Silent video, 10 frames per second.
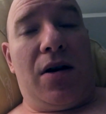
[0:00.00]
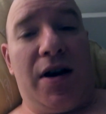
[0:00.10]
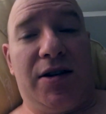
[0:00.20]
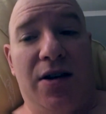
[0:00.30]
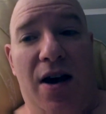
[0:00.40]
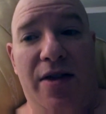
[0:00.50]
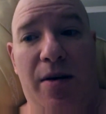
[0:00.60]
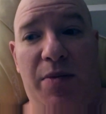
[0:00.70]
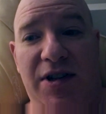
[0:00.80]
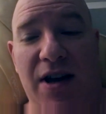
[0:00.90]
I saw
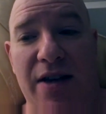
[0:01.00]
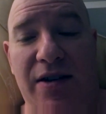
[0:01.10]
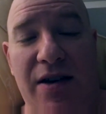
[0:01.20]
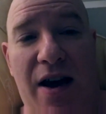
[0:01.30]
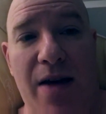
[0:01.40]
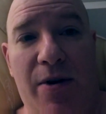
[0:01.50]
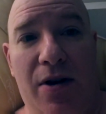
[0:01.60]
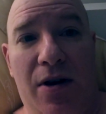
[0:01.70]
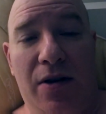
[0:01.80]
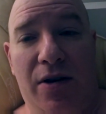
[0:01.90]
that beside the
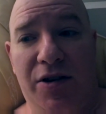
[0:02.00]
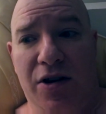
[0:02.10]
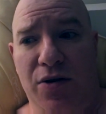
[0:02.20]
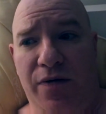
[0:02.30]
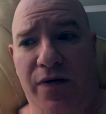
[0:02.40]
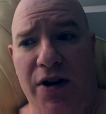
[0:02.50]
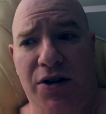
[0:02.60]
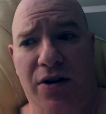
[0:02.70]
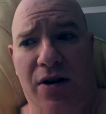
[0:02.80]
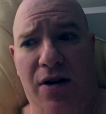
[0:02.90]
timer, there's a new
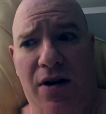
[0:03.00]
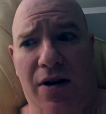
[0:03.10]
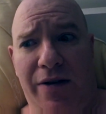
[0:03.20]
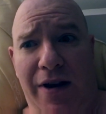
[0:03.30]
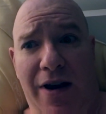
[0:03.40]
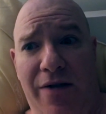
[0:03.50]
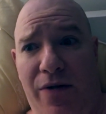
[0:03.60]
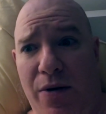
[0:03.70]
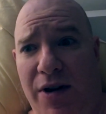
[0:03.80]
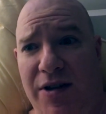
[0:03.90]
feature on the
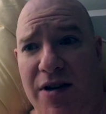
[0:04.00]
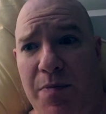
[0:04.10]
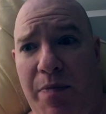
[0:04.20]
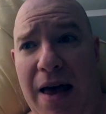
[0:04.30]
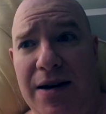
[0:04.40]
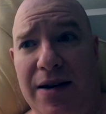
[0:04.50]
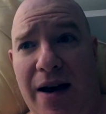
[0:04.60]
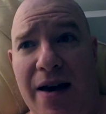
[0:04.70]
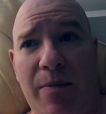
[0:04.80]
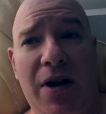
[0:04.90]
iPhone. It says
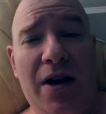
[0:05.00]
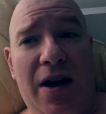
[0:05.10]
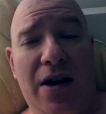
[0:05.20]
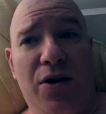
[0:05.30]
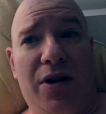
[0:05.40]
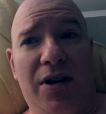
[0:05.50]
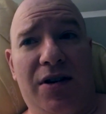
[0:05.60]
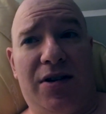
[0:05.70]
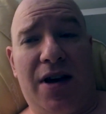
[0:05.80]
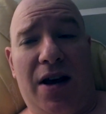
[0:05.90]
bedtime, and you
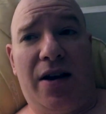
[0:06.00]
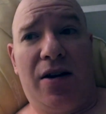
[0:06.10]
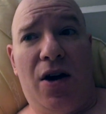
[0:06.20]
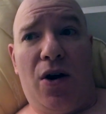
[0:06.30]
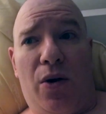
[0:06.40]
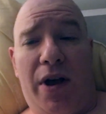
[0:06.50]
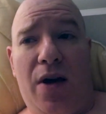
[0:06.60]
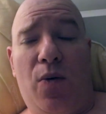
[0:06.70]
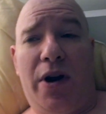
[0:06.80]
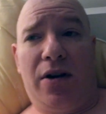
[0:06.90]
can tell it, okay,
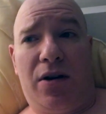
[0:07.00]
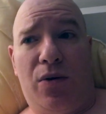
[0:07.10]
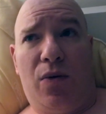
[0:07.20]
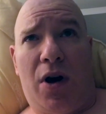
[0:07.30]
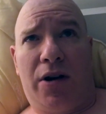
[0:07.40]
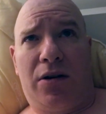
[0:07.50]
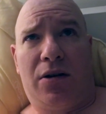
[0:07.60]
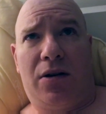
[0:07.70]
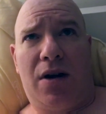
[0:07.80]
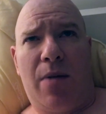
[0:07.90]
when do you want,
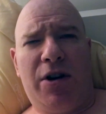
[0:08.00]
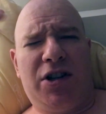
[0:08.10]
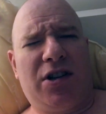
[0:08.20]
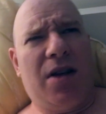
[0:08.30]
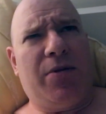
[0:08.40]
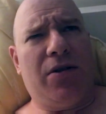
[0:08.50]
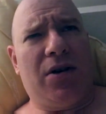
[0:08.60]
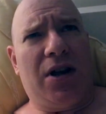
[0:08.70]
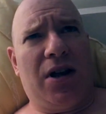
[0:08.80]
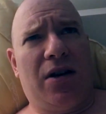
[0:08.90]
how much sleep do you
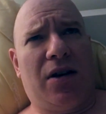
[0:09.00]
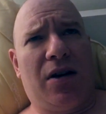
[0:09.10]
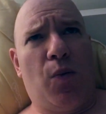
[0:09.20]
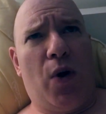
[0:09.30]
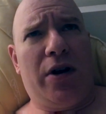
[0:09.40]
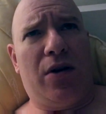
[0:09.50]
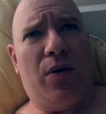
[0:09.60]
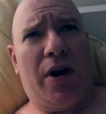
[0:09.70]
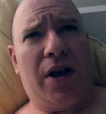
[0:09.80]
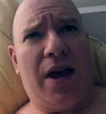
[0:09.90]
need, and when do you
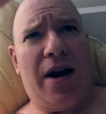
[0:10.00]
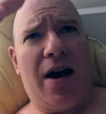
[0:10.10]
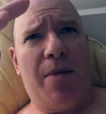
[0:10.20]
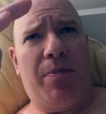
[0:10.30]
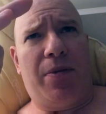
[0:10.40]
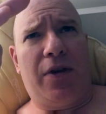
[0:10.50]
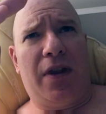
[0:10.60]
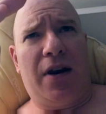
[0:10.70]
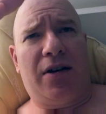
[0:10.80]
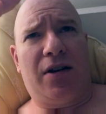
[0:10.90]
want to get up, and
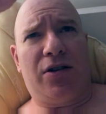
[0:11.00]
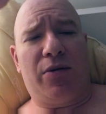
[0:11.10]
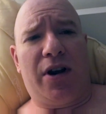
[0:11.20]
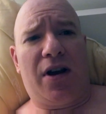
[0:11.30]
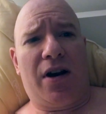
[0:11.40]
then it tells you when you got